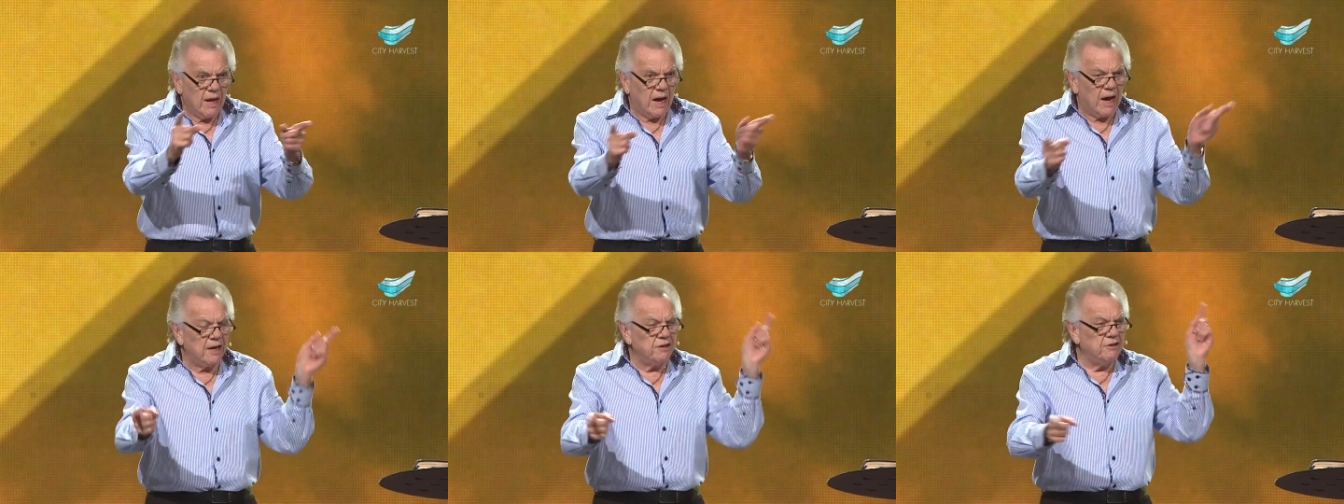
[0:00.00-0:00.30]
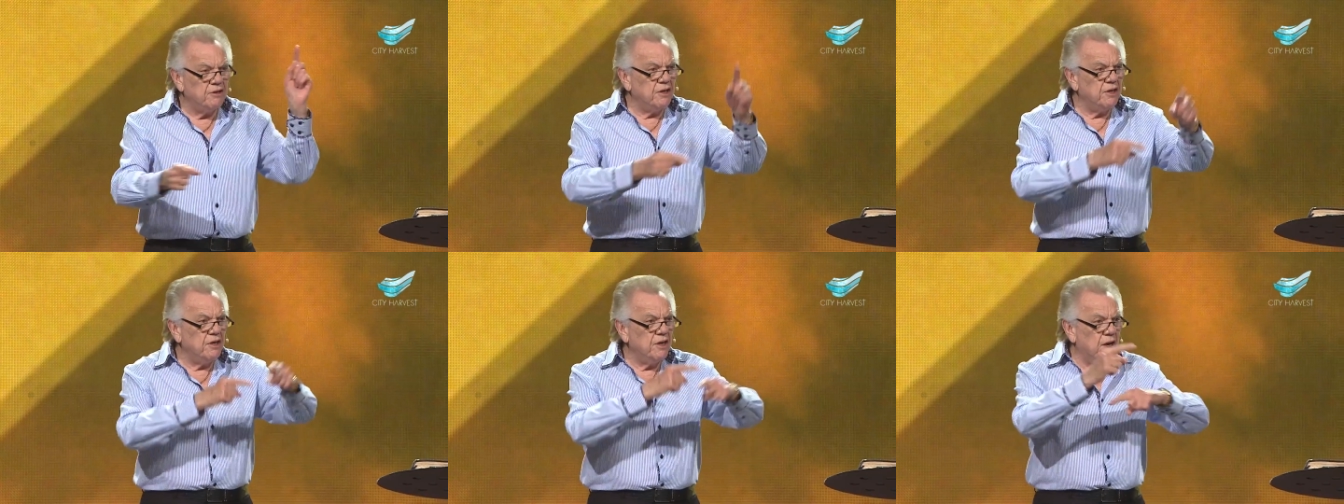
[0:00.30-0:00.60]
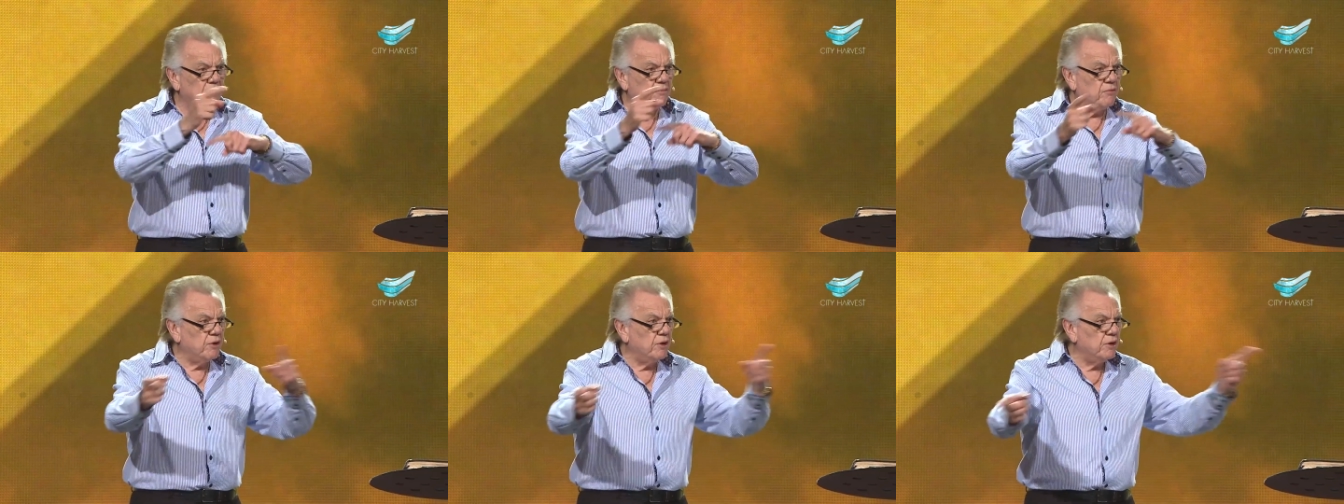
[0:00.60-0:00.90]
I didn't
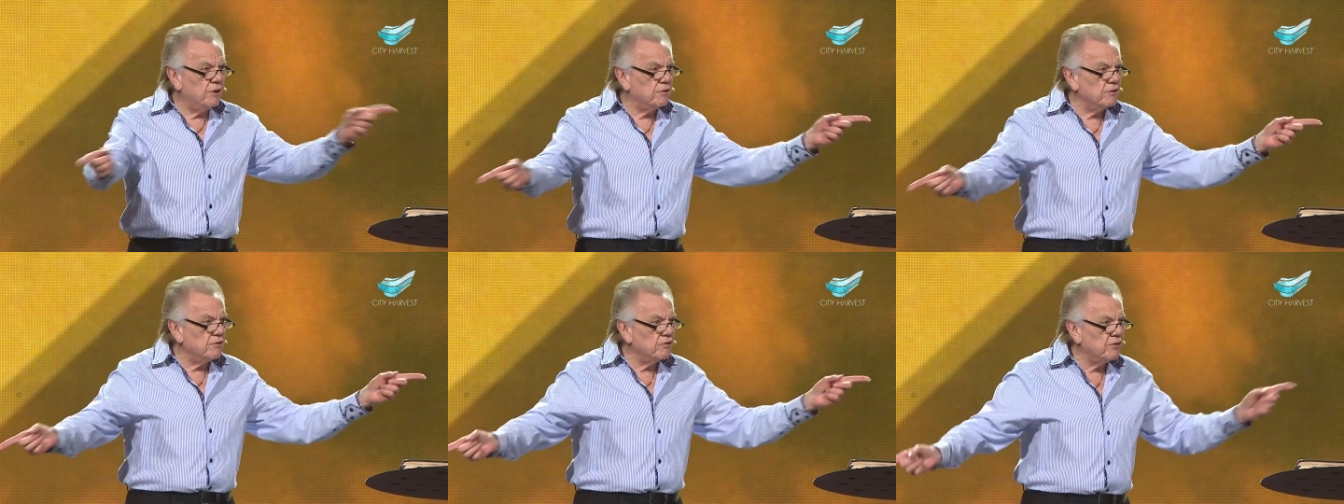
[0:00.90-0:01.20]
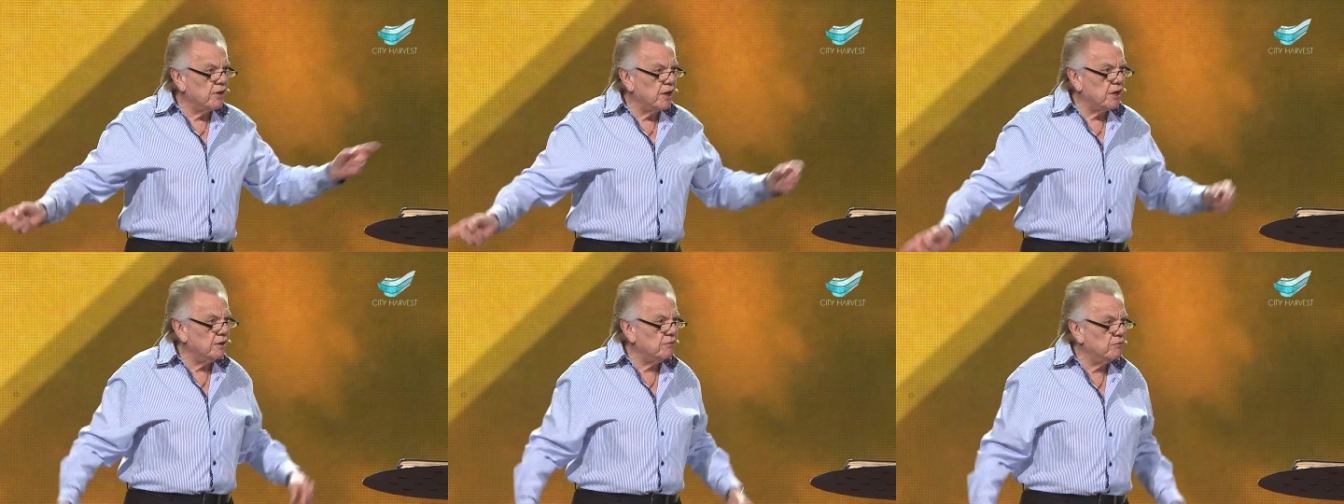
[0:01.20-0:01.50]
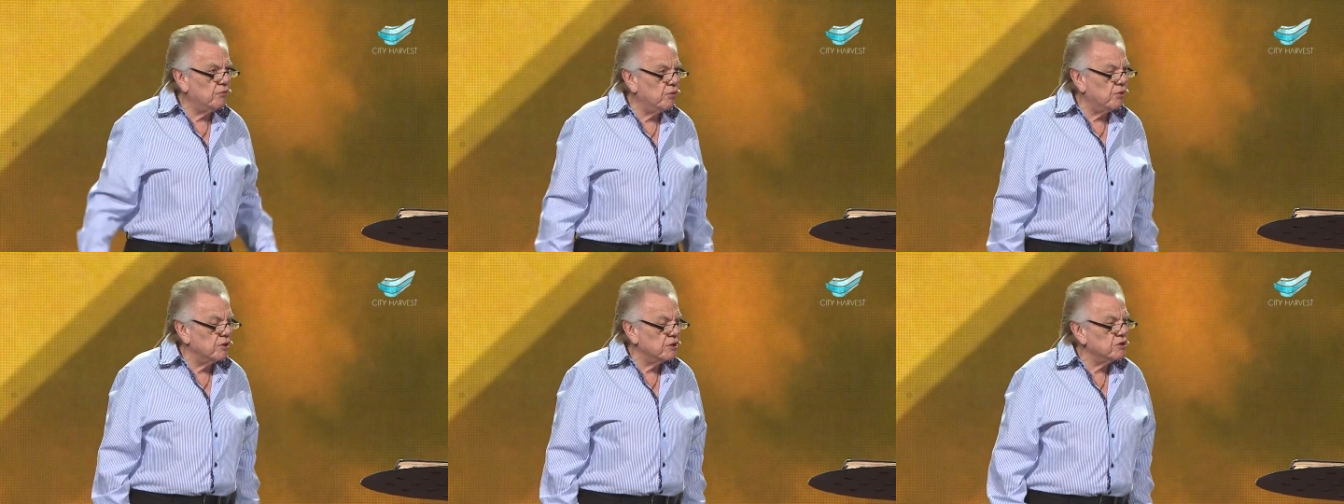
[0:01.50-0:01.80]
ever hear the
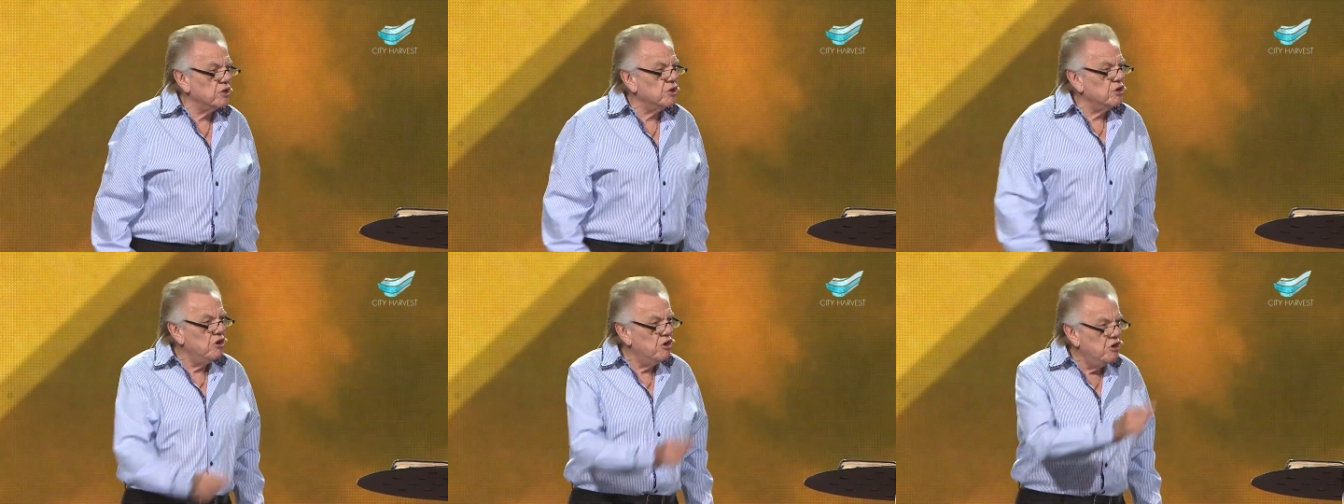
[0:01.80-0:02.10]
second voice.